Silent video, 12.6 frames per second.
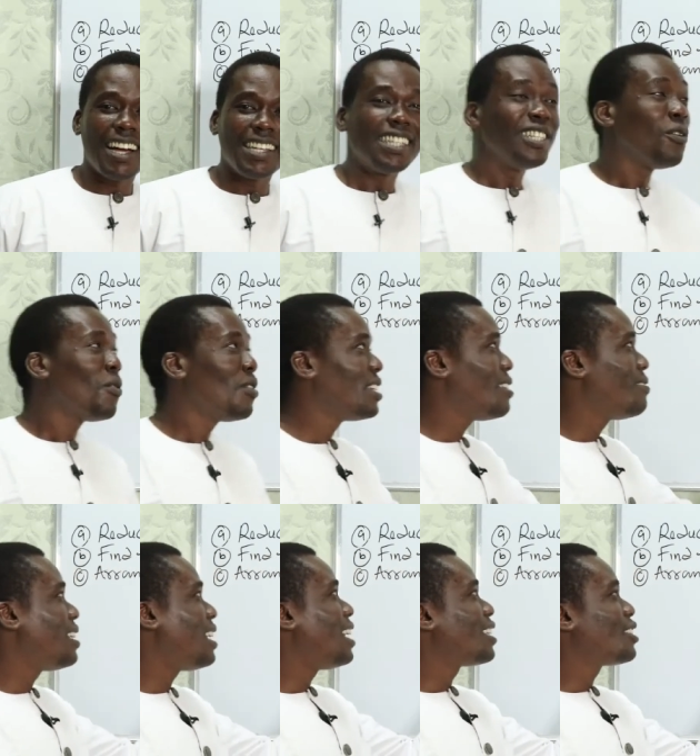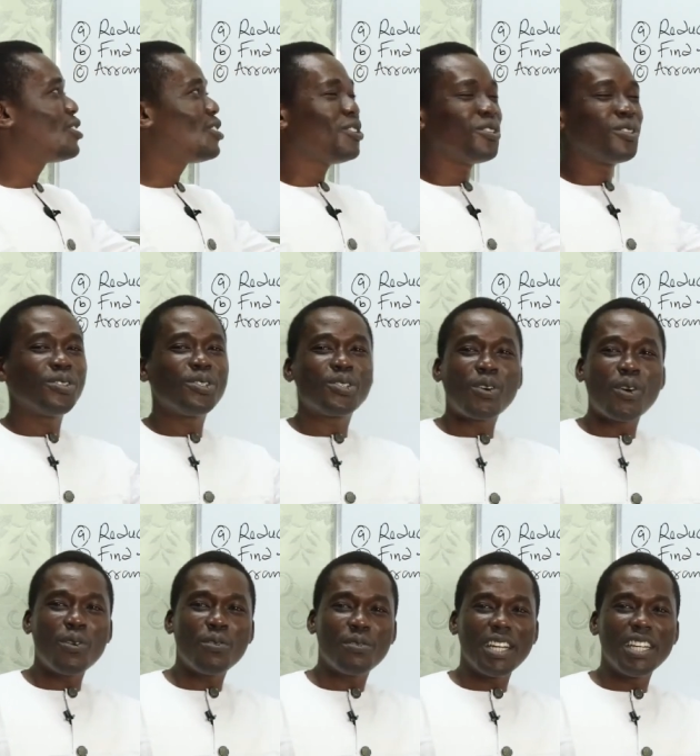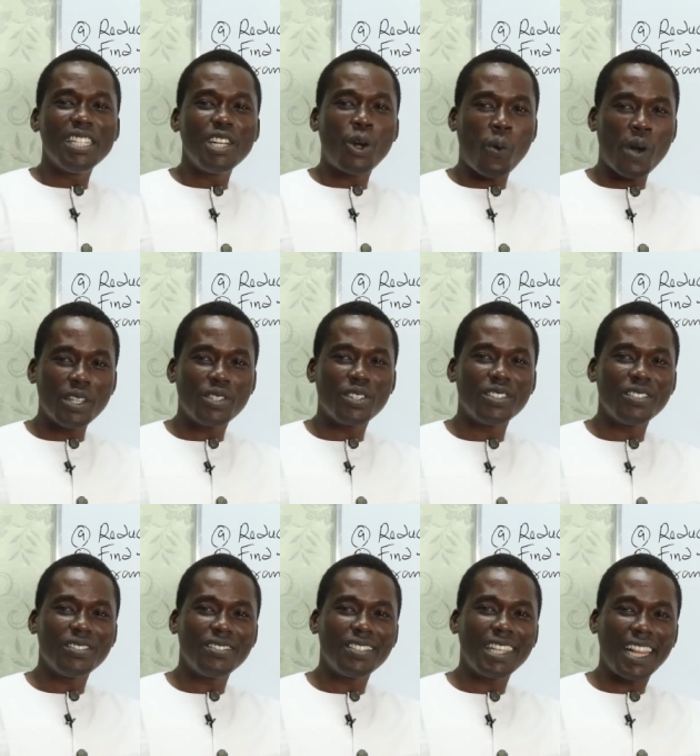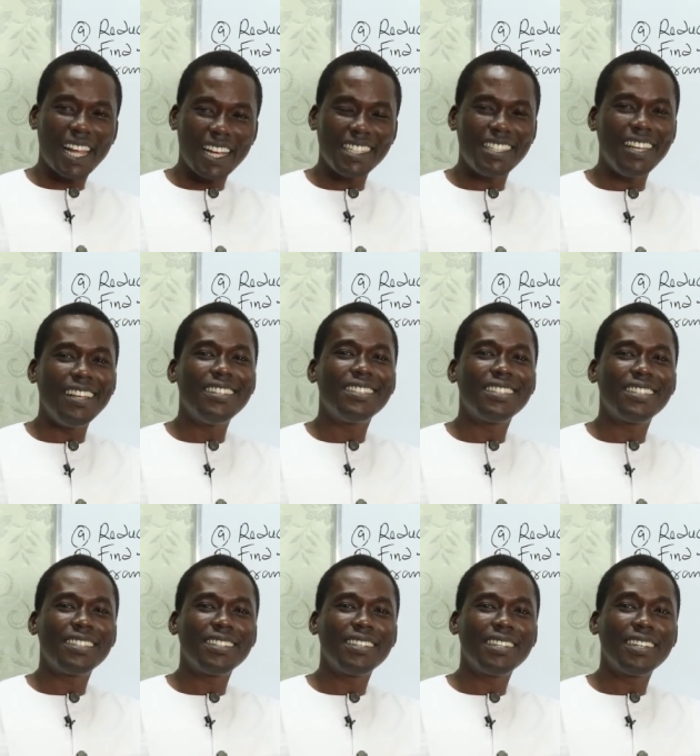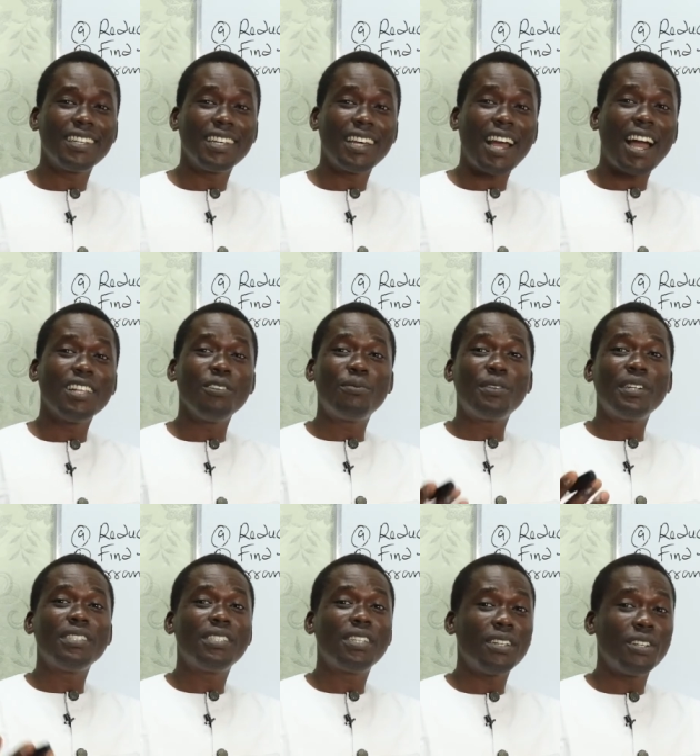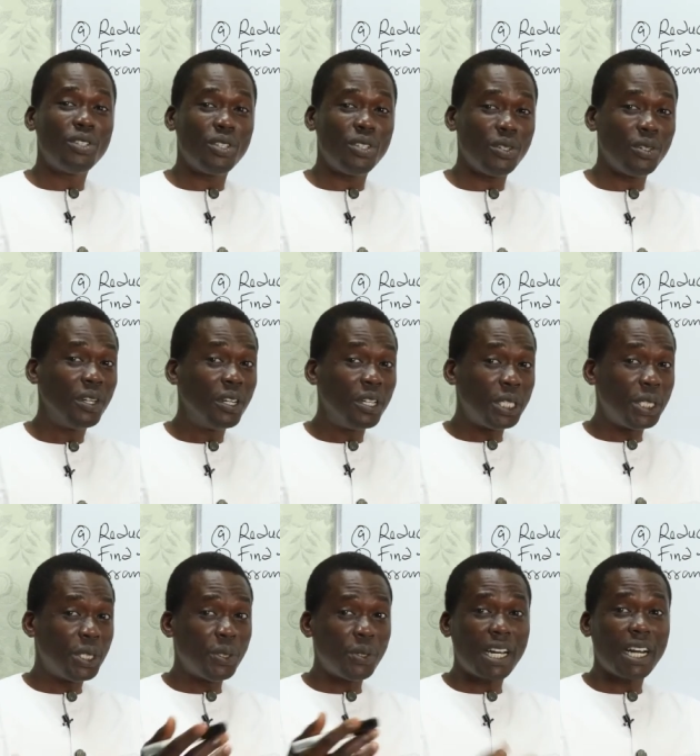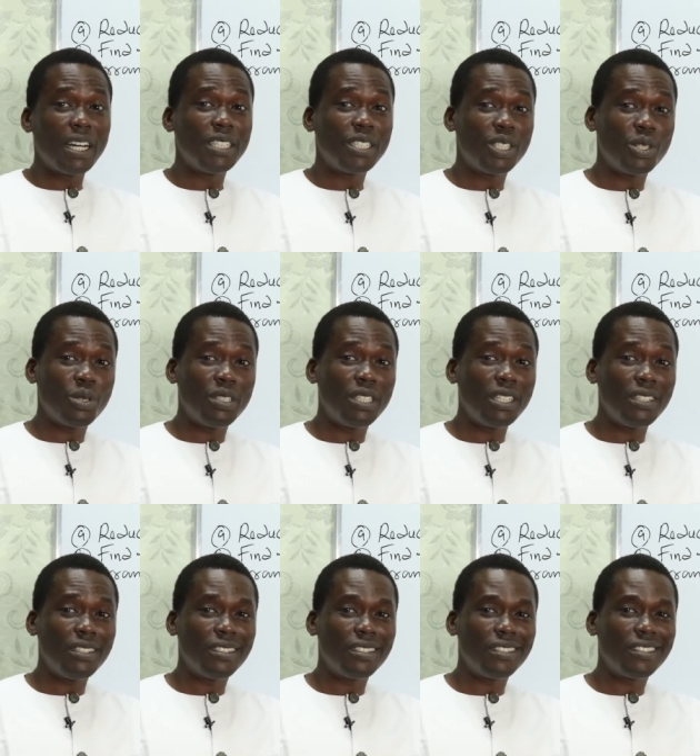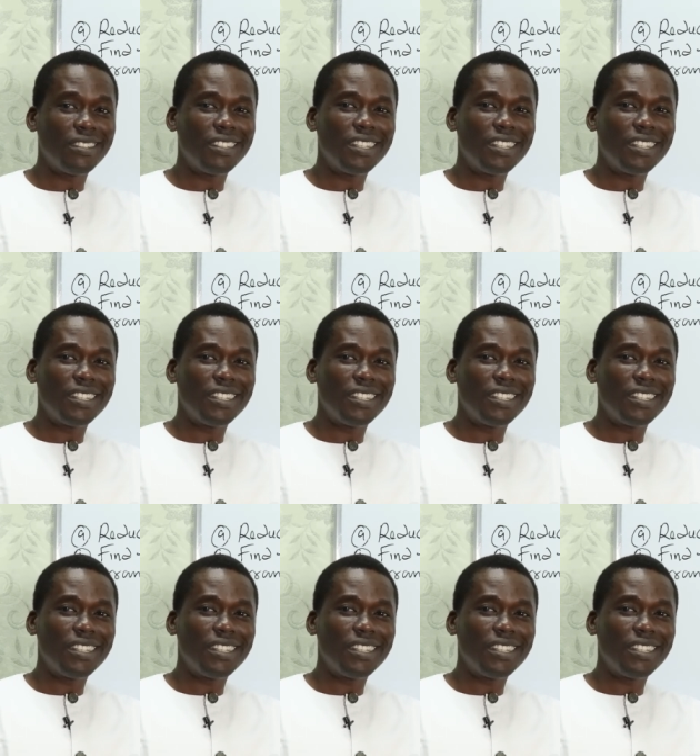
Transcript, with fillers: Has anyone ever asked you to solve any question like this, and a friend tells you you can't do this?